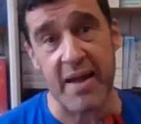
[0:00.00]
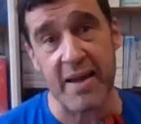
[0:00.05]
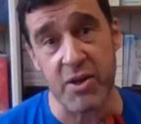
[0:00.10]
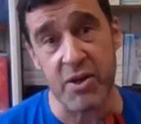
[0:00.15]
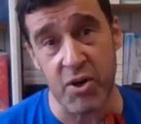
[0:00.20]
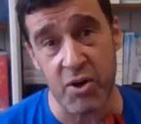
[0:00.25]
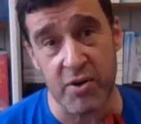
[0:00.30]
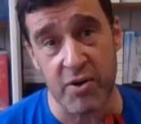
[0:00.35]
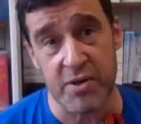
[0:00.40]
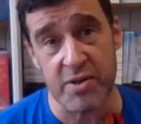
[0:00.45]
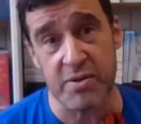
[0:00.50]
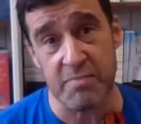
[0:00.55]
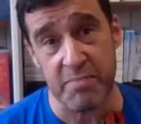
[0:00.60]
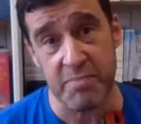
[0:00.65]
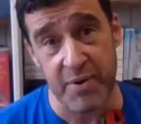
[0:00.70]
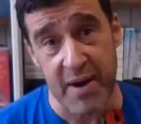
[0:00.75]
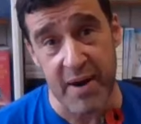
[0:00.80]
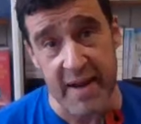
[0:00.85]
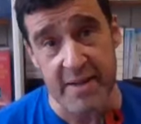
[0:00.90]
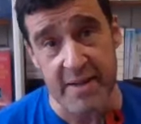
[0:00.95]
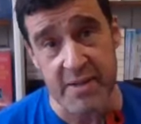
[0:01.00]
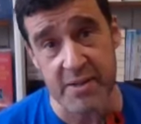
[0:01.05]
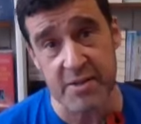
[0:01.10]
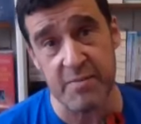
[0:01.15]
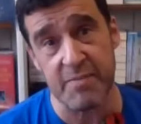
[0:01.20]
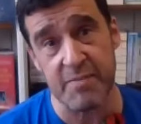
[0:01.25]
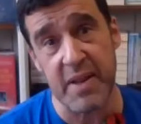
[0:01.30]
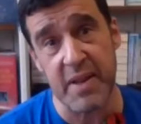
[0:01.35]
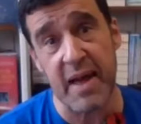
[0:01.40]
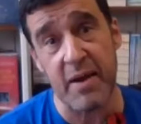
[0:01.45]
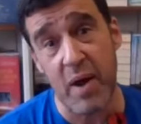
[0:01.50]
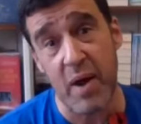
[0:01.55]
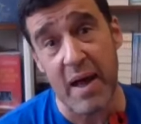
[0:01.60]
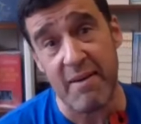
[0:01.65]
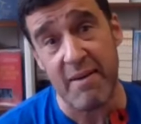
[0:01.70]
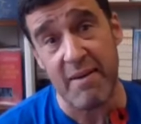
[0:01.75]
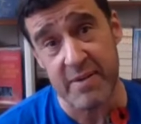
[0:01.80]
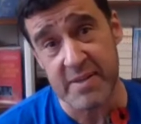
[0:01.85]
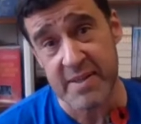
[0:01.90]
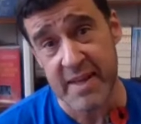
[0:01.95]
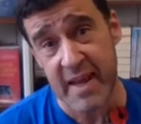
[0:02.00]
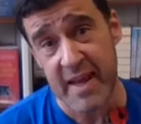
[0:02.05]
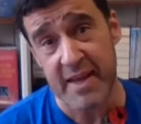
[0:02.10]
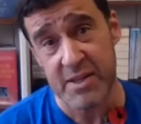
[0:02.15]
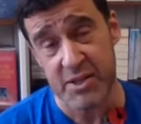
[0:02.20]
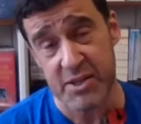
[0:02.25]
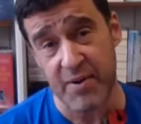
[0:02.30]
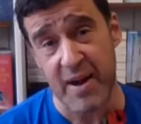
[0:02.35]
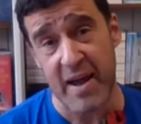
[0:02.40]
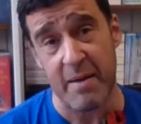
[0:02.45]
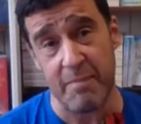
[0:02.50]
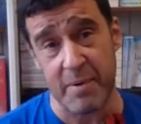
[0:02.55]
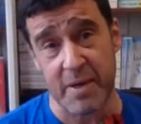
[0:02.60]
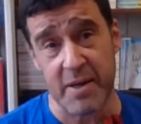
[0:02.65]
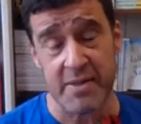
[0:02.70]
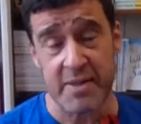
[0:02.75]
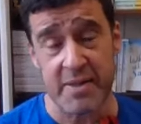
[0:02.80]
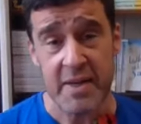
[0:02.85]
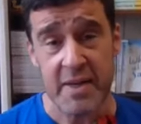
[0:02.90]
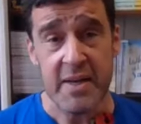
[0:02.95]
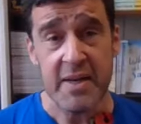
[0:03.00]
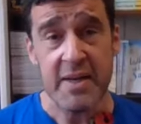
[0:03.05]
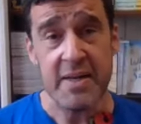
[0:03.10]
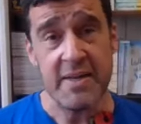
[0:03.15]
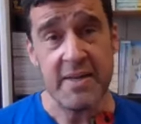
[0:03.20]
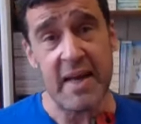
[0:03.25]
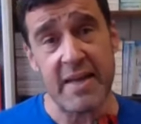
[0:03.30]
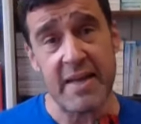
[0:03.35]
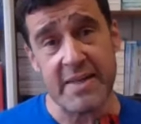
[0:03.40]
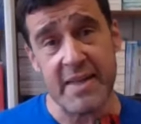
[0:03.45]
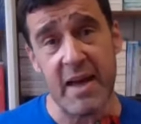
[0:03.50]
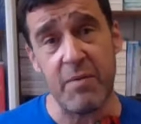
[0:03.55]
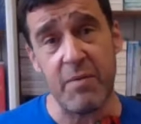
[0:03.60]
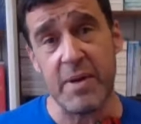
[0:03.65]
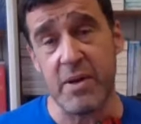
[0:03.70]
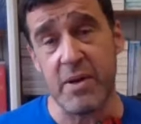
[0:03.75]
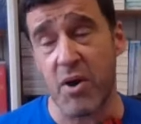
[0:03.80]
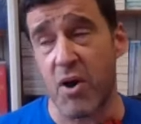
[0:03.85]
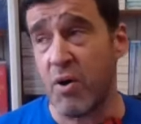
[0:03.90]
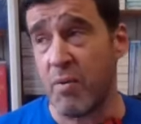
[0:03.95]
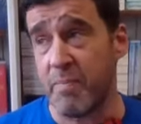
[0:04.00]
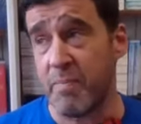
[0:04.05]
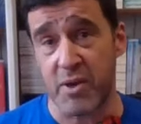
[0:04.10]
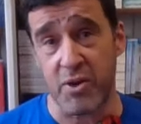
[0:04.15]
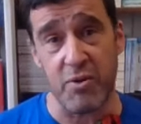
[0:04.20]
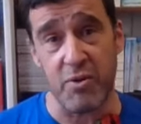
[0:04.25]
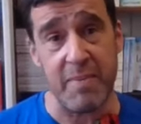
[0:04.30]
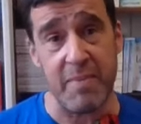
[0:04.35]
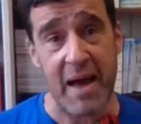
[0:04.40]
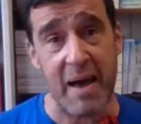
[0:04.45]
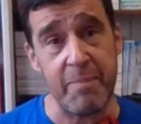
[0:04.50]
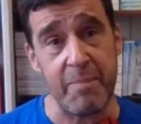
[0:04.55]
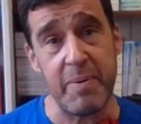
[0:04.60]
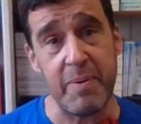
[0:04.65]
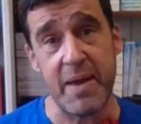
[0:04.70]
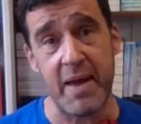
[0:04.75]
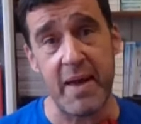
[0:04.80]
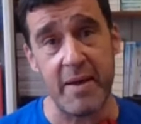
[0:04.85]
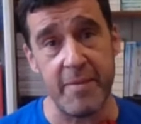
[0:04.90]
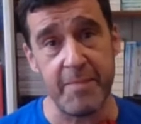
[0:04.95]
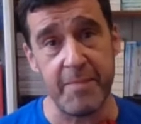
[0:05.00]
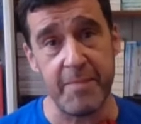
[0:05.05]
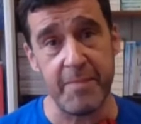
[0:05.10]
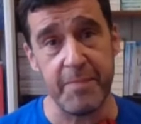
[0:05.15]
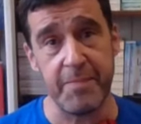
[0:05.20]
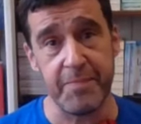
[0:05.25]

like encourage them, praise them, like whatever stage they're at, because that's how we all become happier.